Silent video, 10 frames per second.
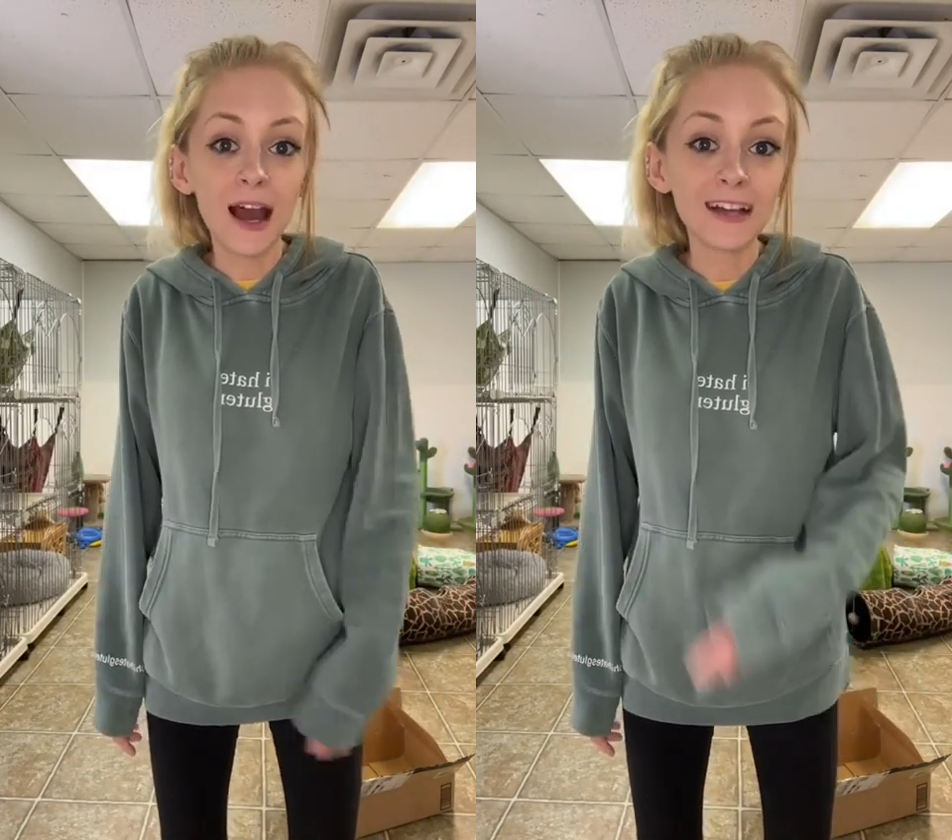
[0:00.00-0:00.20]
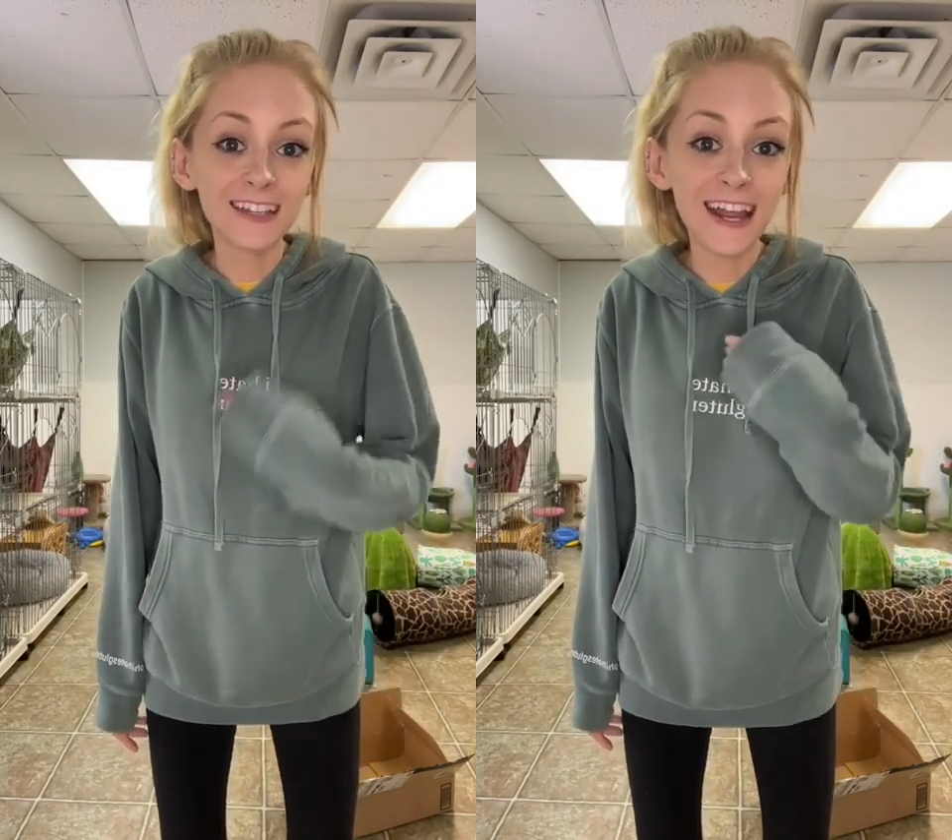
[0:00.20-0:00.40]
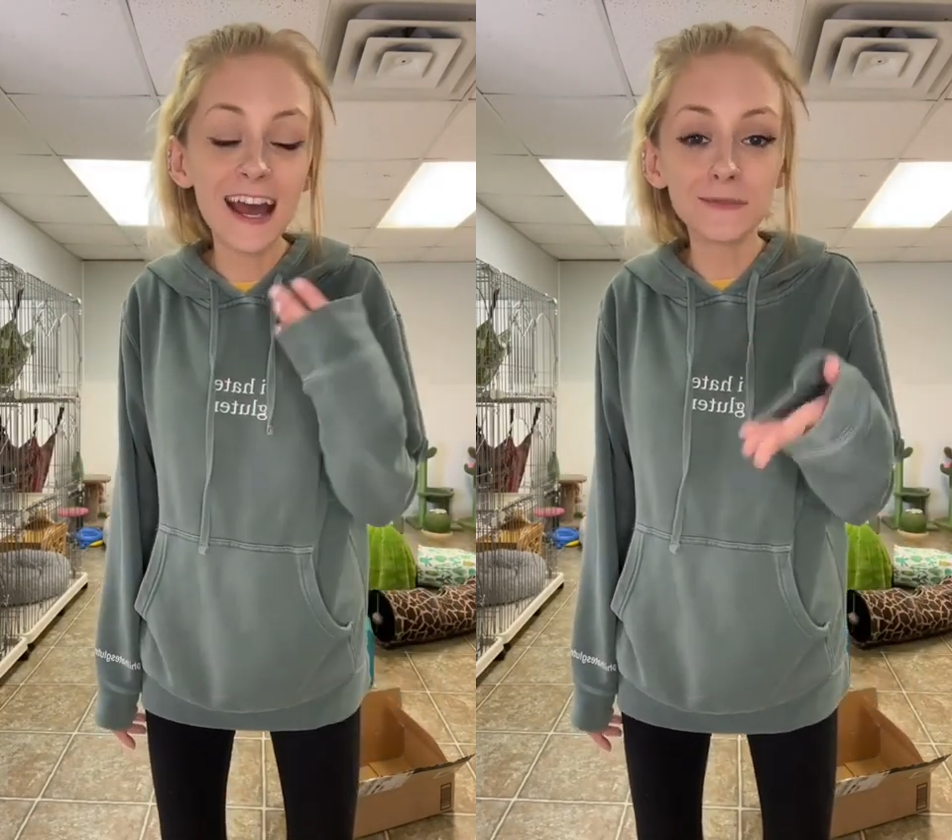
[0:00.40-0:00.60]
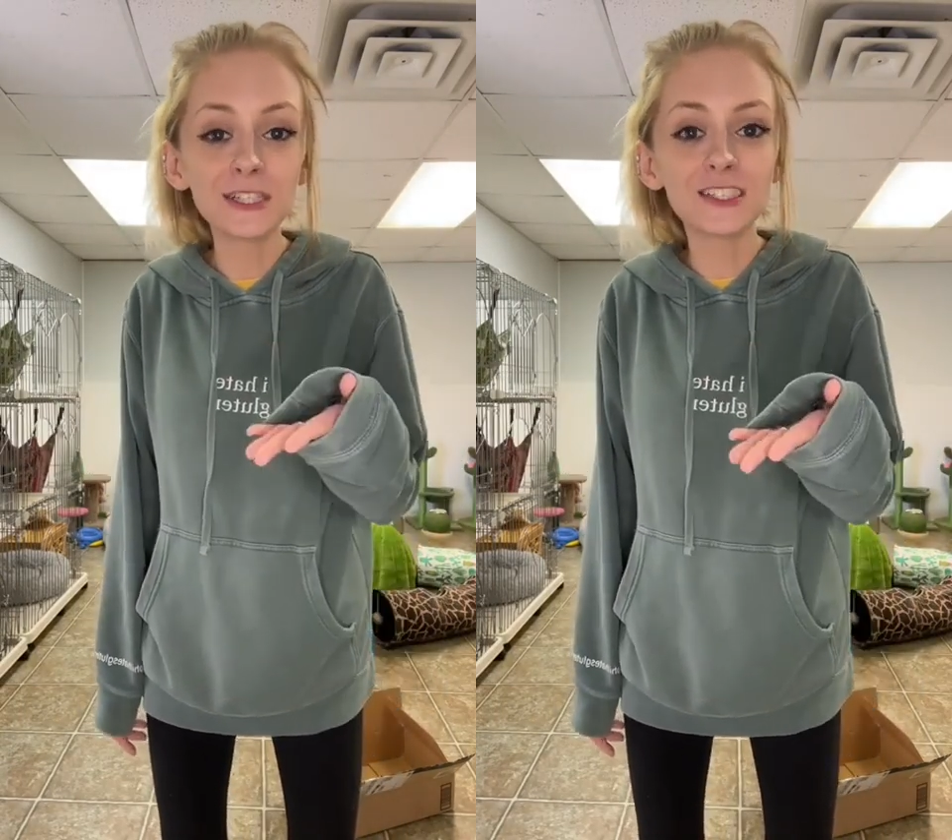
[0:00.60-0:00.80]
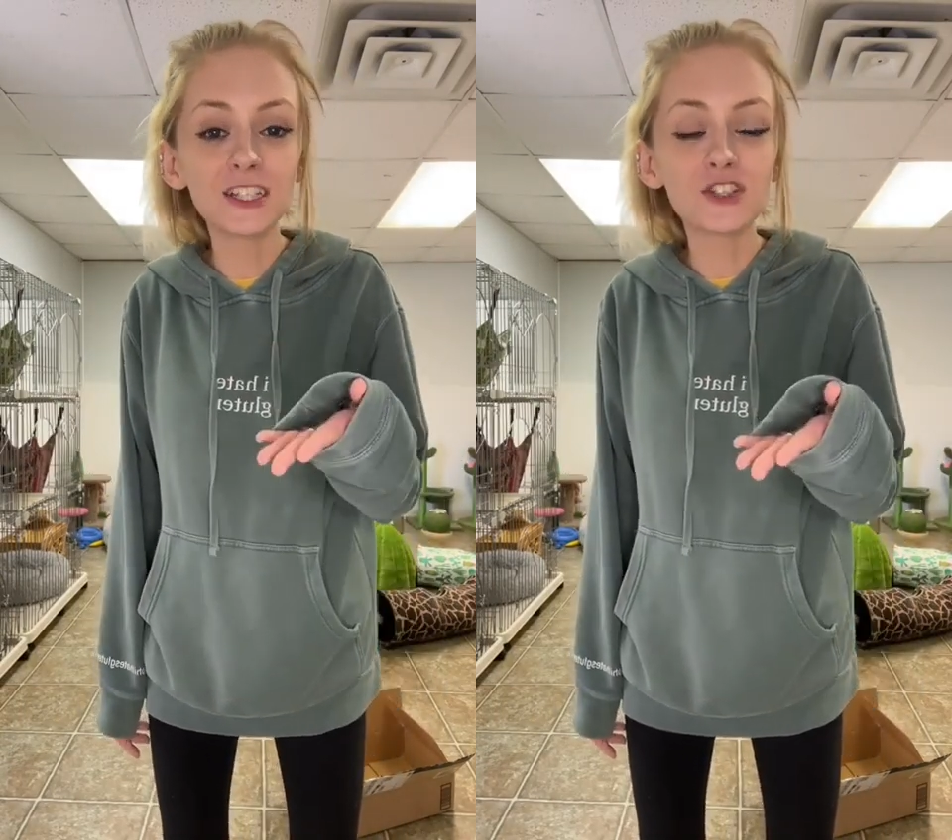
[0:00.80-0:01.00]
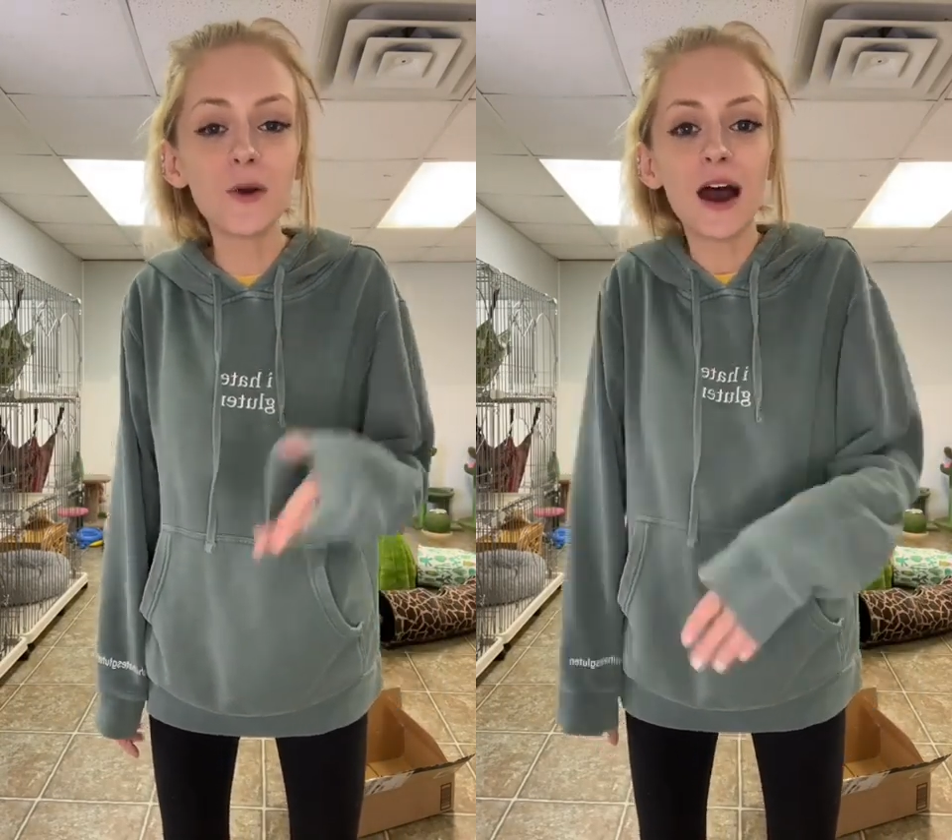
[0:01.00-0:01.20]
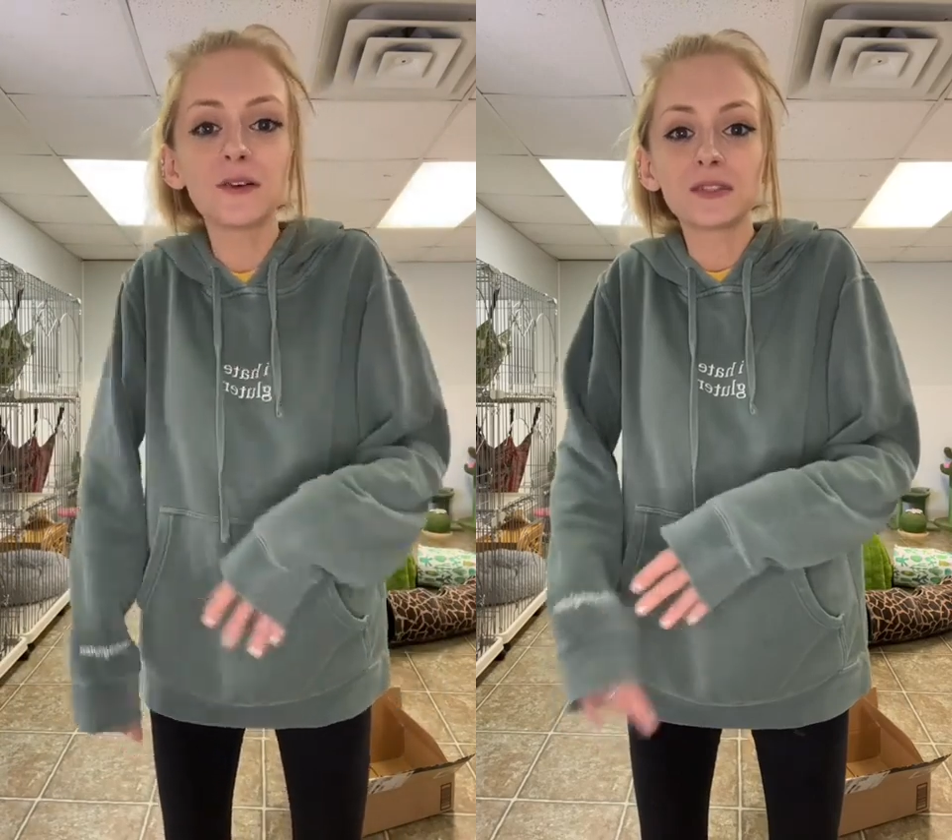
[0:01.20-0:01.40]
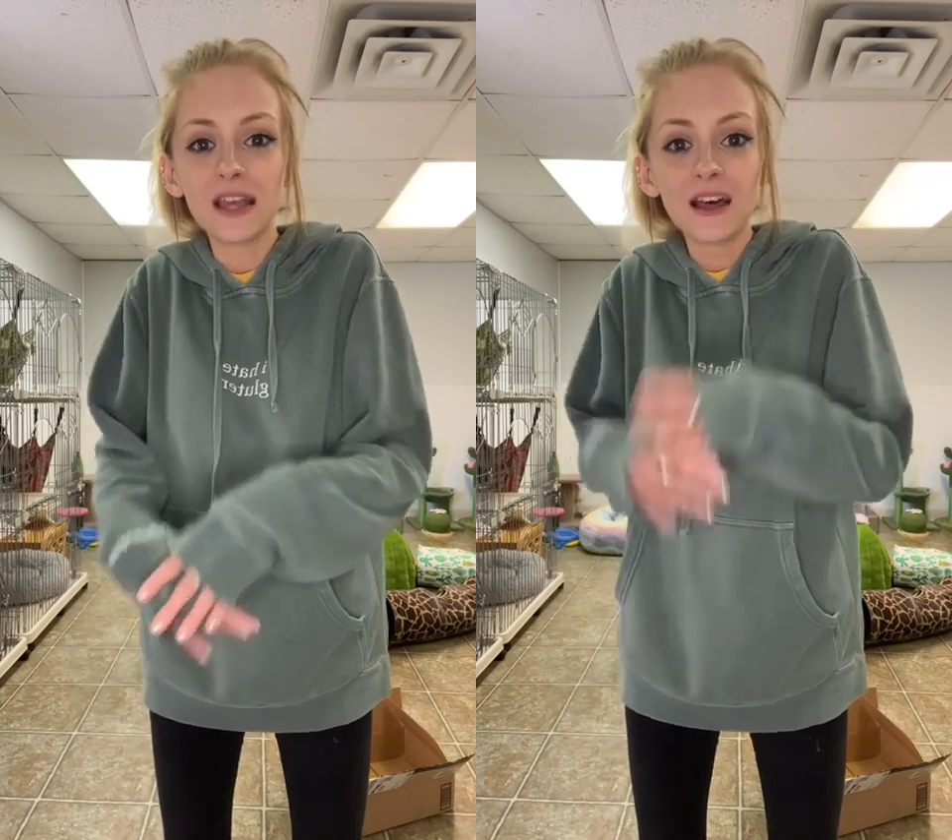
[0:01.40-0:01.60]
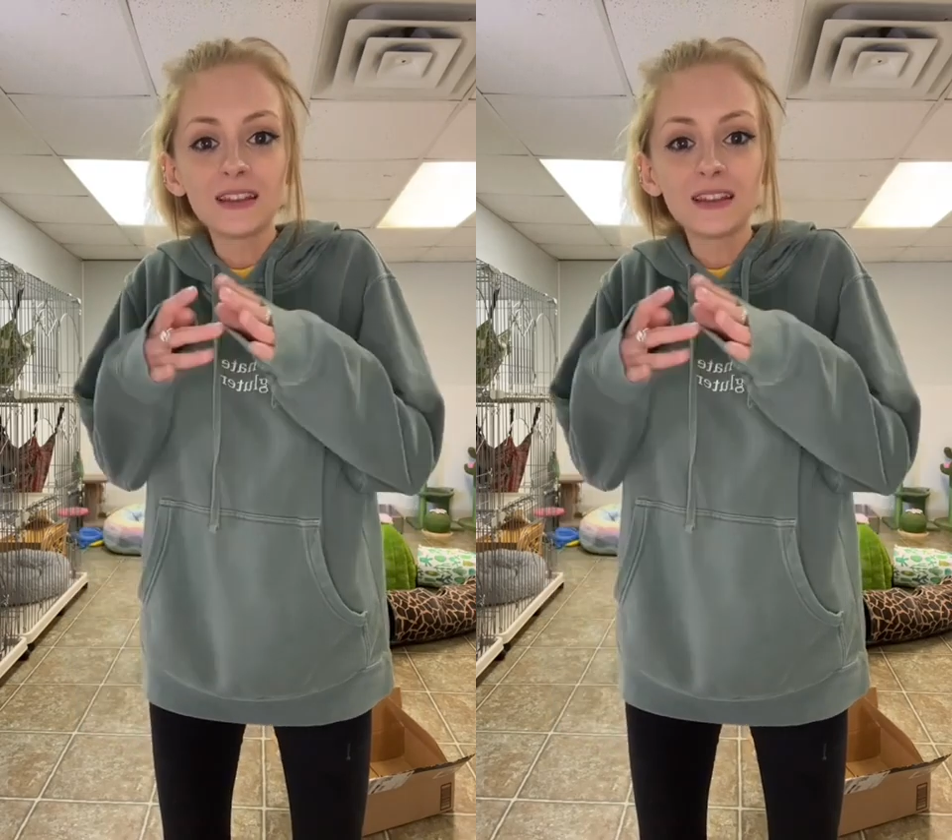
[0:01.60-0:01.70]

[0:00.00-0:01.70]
Today I'm going to teach you how,